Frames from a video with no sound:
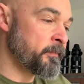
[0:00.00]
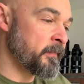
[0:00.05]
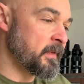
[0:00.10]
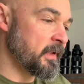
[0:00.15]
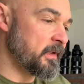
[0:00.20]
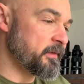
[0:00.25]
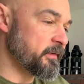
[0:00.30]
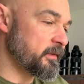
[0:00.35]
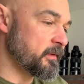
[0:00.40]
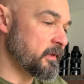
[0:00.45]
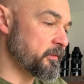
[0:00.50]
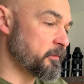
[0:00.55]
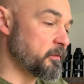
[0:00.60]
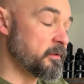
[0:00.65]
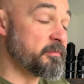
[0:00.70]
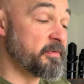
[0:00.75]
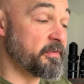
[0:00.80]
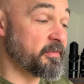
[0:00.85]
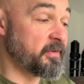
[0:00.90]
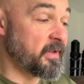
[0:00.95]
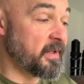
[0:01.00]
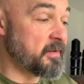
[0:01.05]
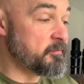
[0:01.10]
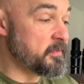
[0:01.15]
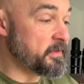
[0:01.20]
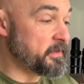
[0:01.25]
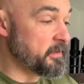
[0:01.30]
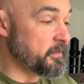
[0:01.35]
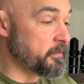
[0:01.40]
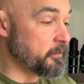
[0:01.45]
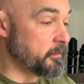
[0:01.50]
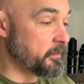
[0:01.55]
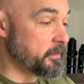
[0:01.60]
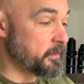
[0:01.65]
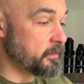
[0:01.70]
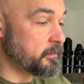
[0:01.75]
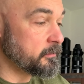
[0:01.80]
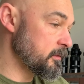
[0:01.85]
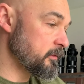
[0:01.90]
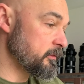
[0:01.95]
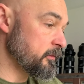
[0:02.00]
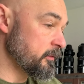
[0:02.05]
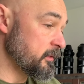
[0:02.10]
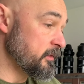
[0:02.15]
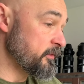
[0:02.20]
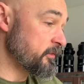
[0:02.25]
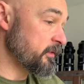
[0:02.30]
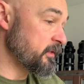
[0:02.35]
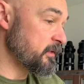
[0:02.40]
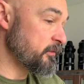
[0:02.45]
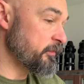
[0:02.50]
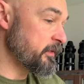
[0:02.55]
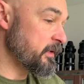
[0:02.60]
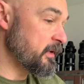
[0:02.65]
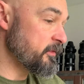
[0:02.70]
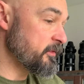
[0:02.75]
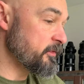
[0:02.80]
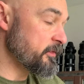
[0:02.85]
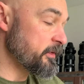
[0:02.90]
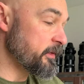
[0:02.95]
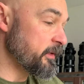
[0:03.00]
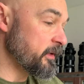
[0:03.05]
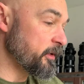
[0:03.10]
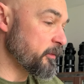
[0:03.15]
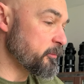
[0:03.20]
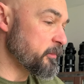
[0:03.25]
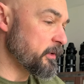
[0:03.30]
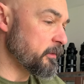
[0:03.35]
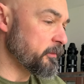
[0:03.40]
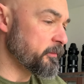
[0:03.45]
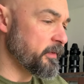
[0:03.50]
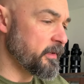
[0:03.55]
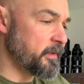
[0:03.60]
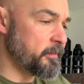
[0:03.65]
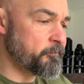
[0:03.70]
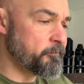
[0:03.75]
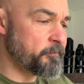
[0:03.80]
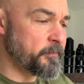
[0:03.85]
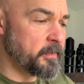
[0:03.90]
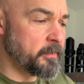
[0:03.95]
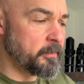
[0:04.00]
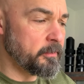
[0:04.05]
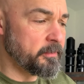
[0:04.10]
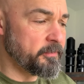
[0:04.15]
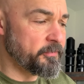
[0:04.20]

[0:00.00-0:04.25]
I don't know if it came with it, or so it's a different serial number on the hood.